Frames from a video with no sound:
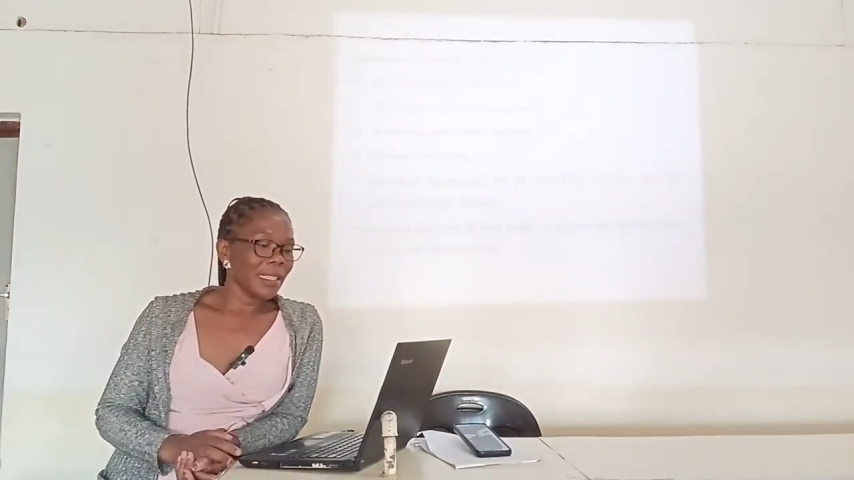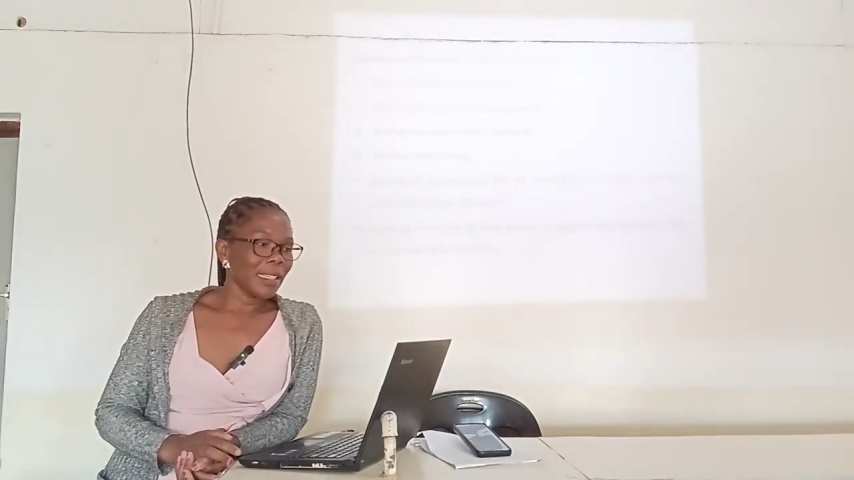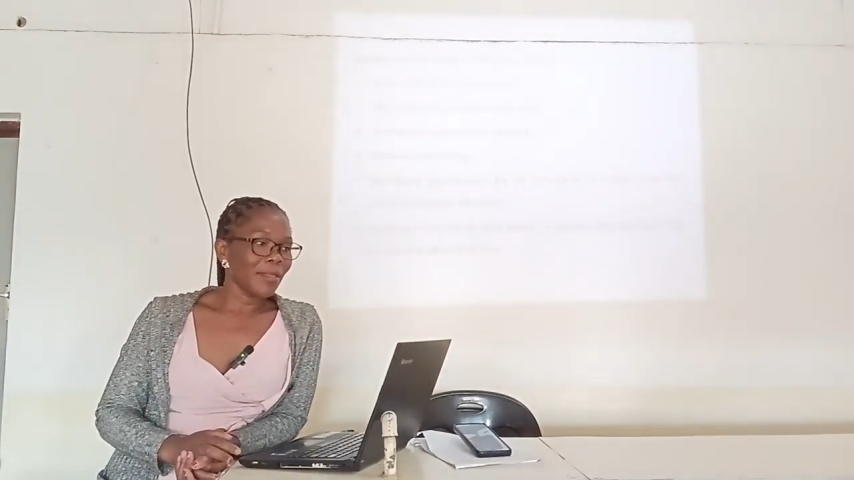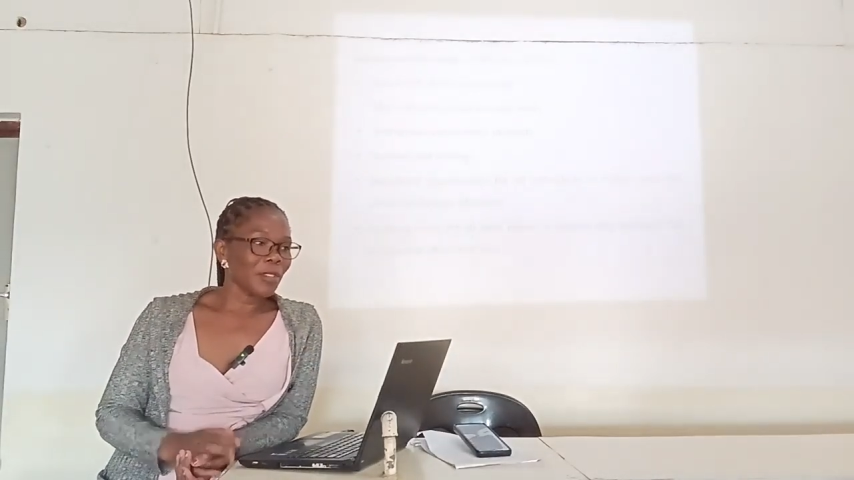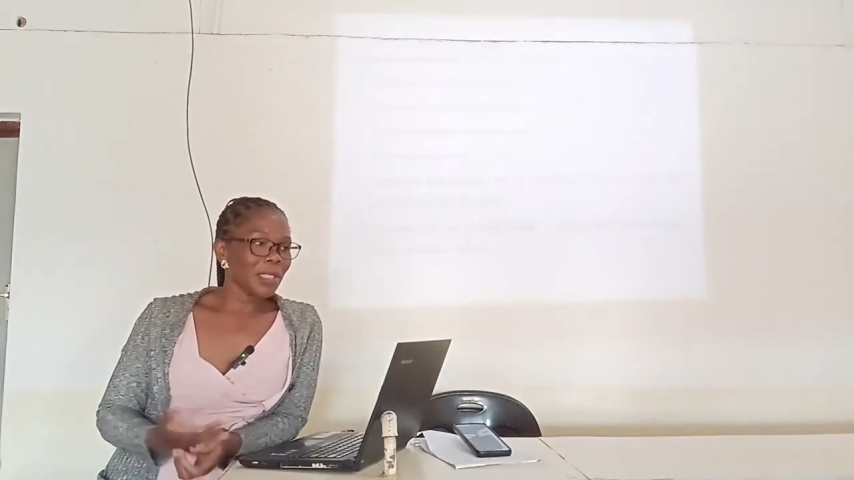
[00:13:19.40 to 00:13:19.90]

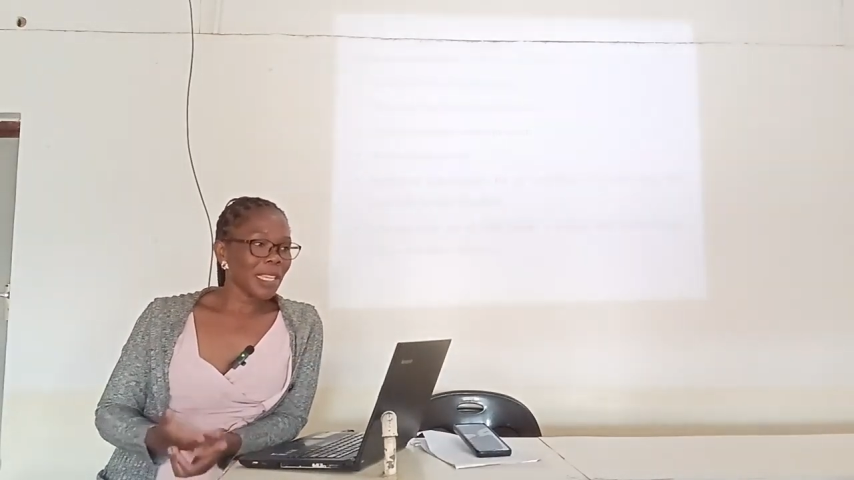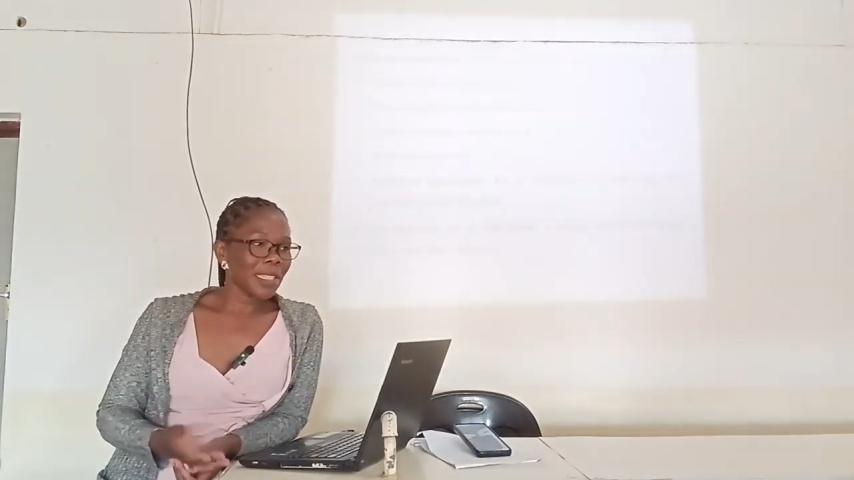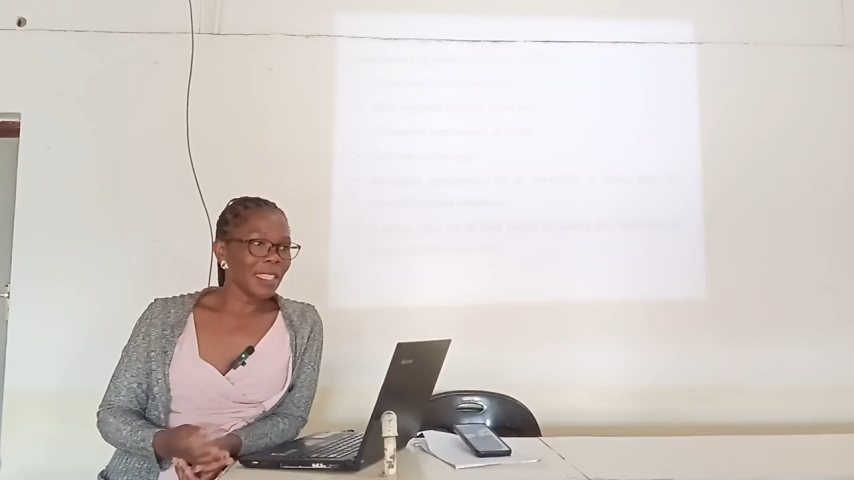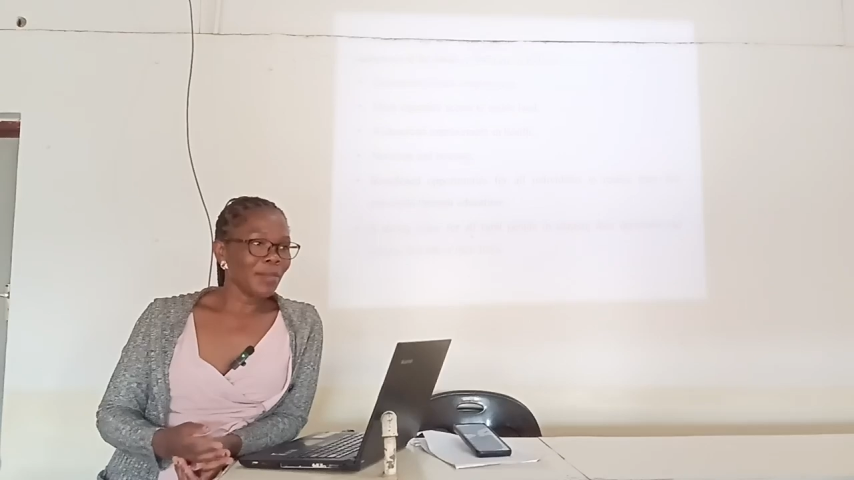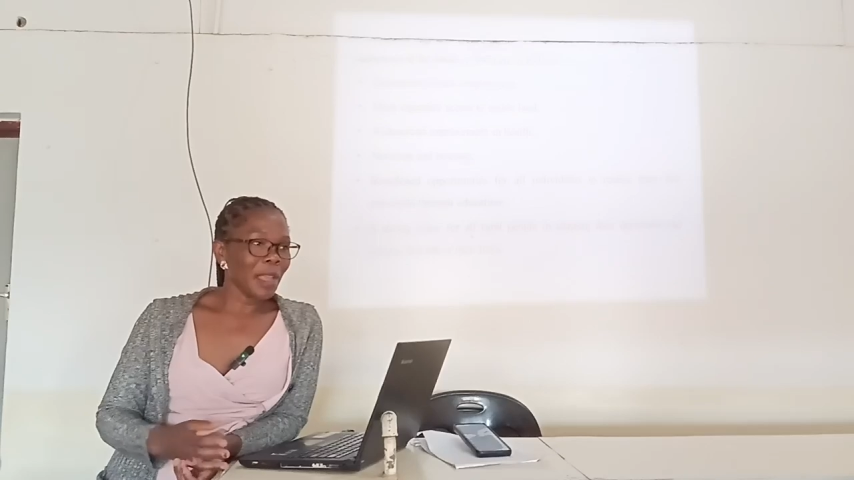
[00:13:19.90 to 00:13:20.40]
In most
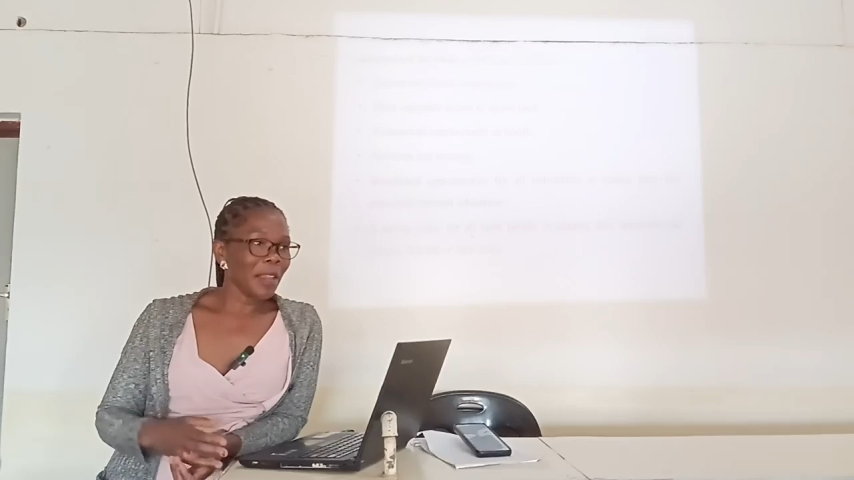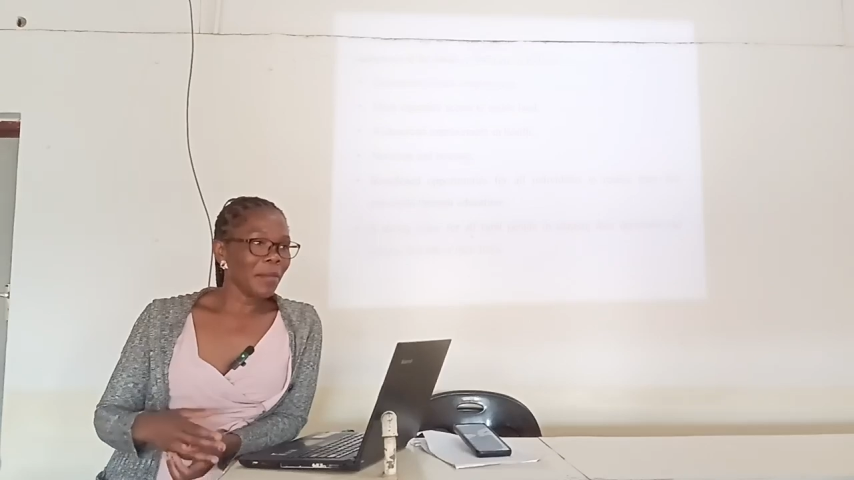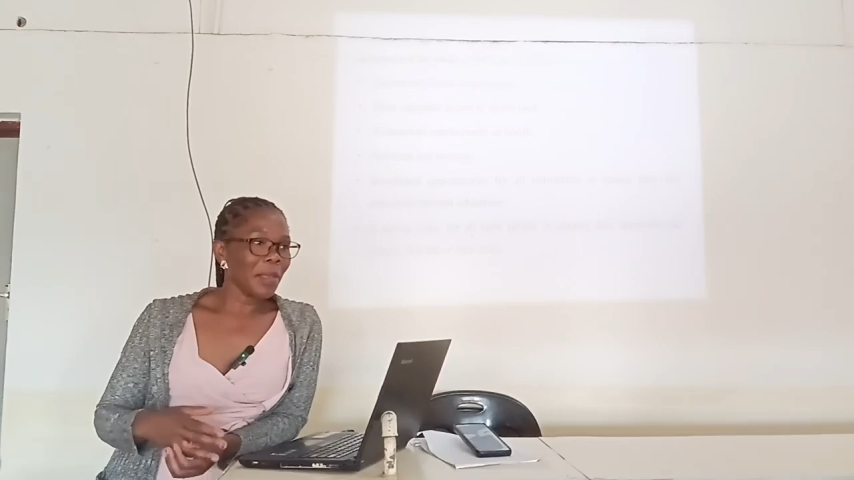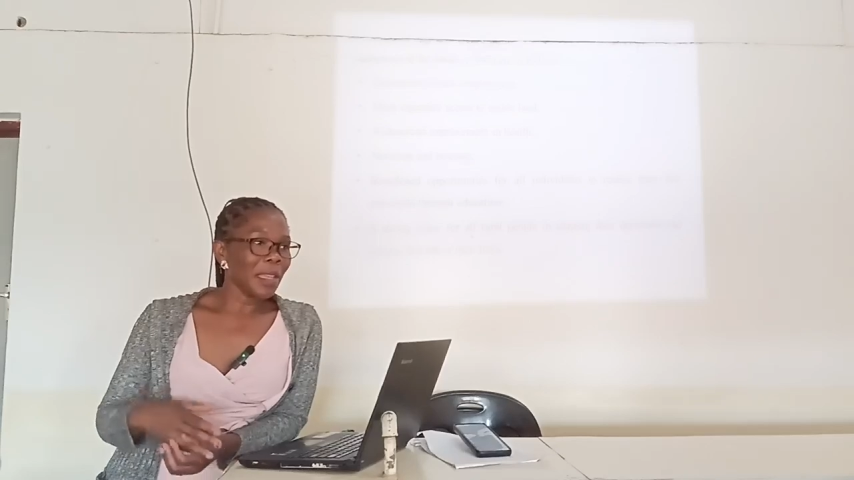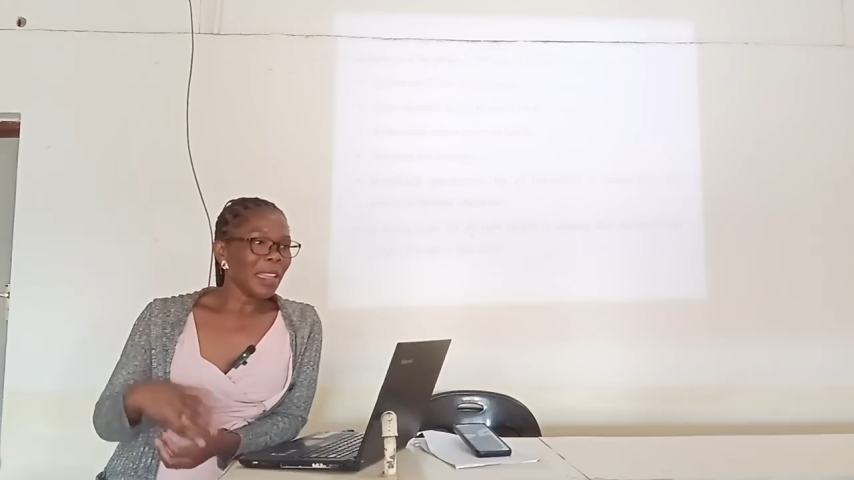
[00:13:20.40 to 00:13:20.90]
cases,
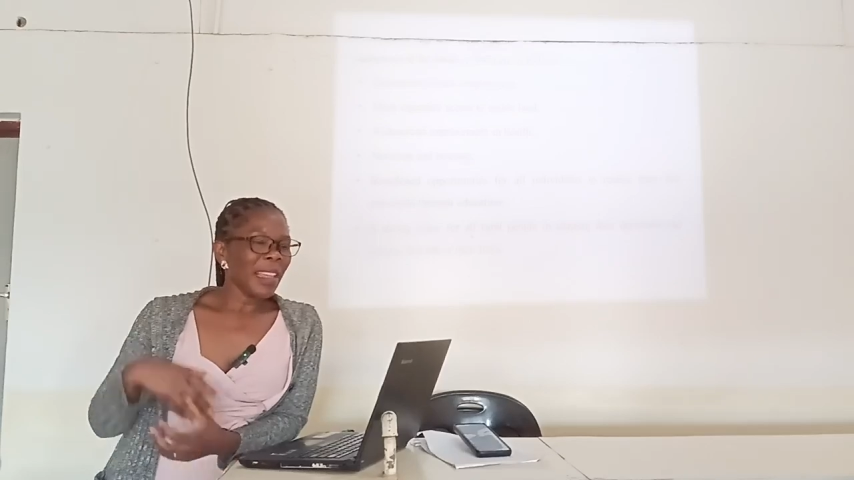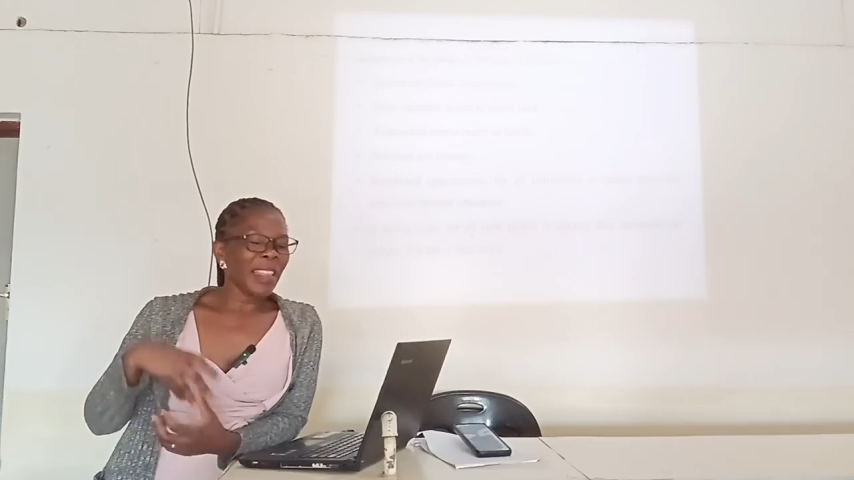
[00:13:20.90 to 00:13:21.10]
maybe